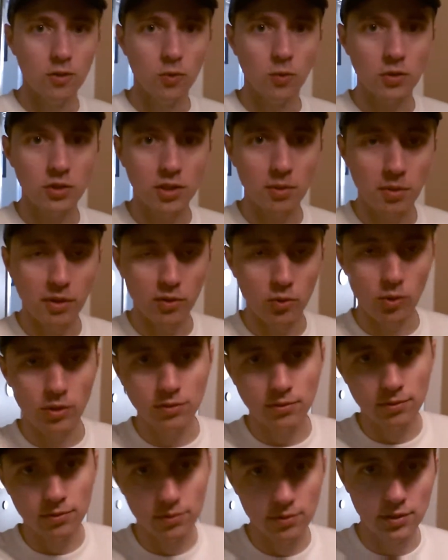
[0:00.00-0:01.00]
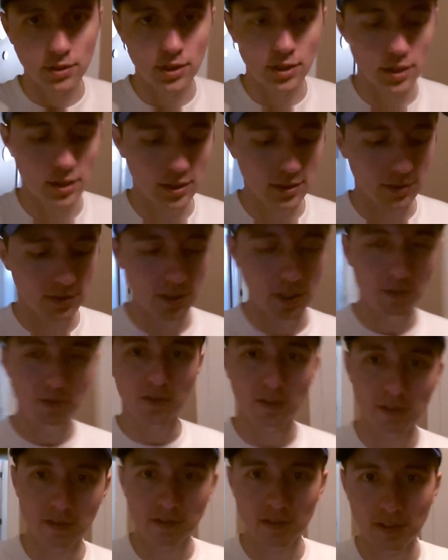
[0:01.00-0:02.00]
What's up, everyone? Uh,
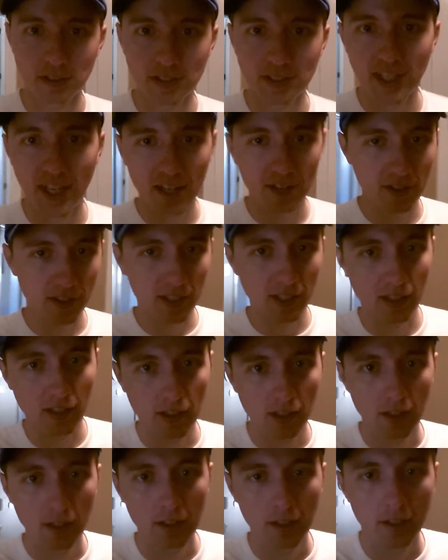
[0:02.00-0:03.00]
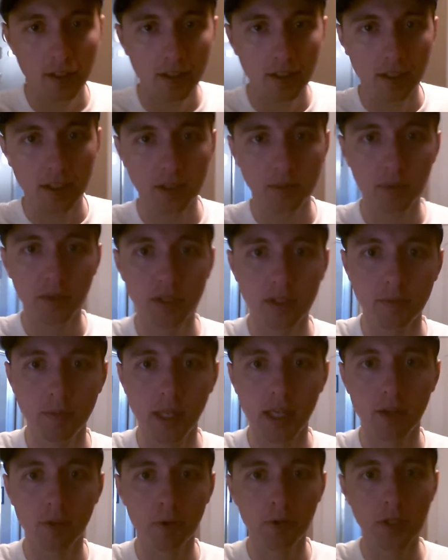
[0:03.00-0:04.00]
Delford. It's Saturday. Uh, it's been
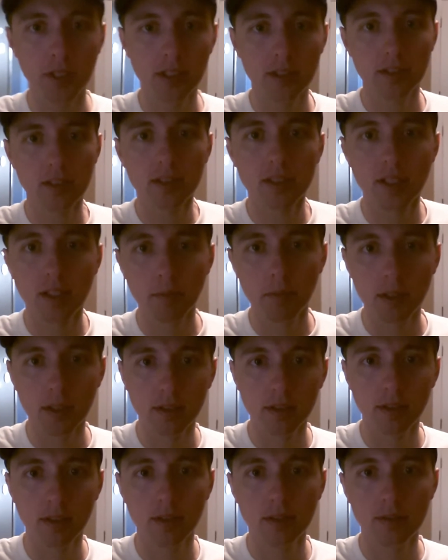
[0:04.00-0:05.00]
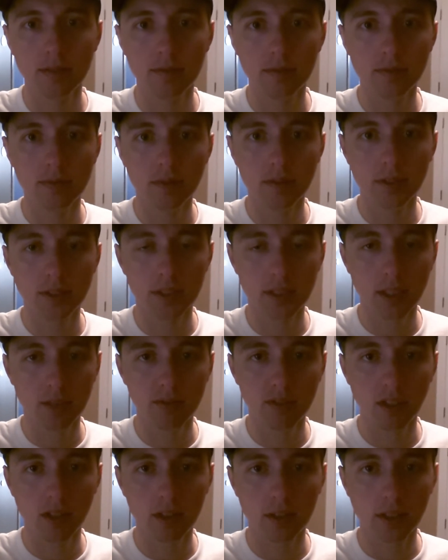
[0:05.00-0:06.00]
about a week since I've been since I
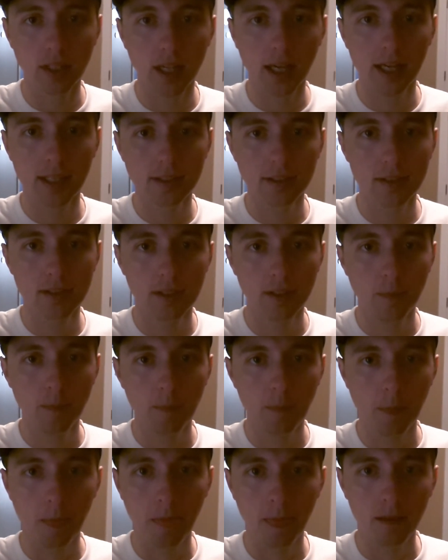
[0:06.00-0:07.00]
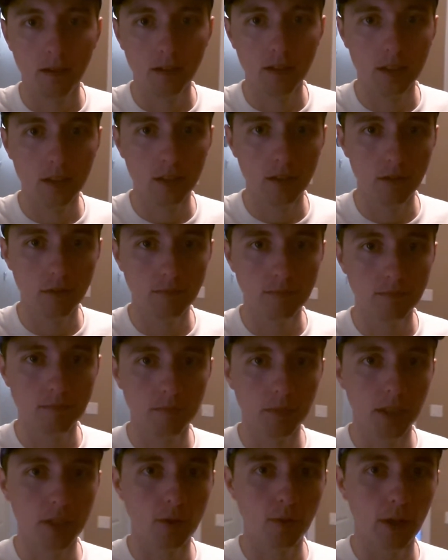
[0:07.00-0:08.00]
vlogged last. Uh,
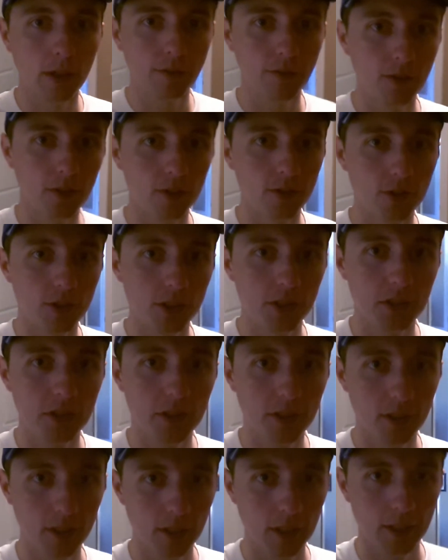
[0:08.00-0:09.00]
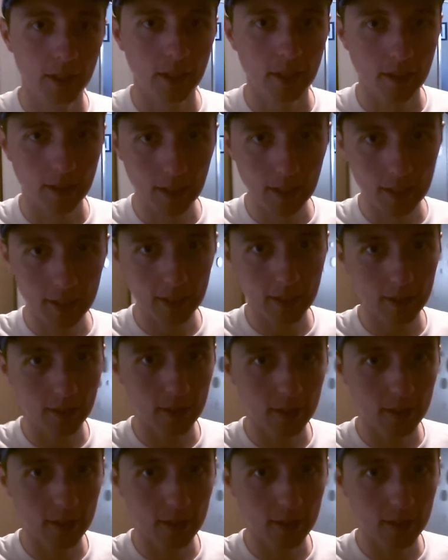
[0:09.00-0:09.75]
me and the wife here just getting